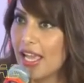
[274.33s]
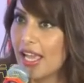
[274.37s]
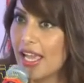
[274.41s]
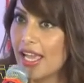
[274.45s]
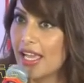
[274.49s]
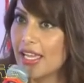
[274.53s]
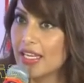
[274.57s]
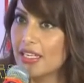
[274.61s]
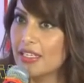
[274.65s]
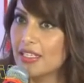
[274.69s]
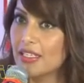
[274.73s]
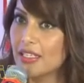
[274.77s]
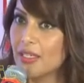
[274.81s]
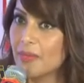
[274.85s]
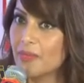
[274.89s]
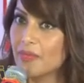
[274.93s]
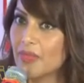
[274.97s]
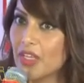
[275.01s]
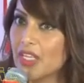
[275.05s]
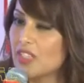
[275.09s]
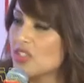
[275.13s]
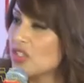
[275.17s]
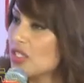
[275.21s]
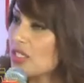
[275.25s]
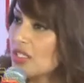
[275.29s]
and um,
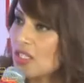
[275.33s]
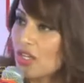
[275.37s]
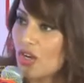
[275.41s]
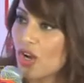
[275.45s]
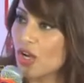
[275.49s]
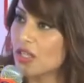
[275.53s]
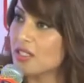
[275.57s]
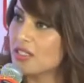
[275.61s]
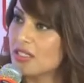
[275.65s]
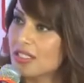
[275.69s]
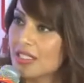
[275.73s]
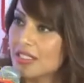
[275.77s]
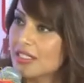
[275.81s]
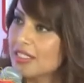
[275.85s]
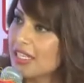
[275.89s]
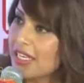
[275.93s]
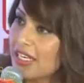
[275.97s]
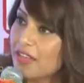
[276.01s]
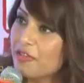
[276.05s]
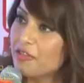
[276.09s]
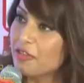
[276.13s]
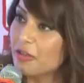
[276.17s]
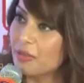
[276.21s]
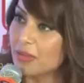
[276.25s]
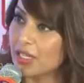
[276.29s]
it's just a constant
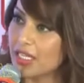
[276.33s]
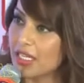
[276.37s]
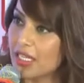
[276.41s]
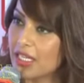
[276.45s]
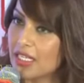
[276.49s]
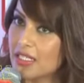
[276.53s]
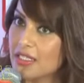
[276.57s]
thing for me.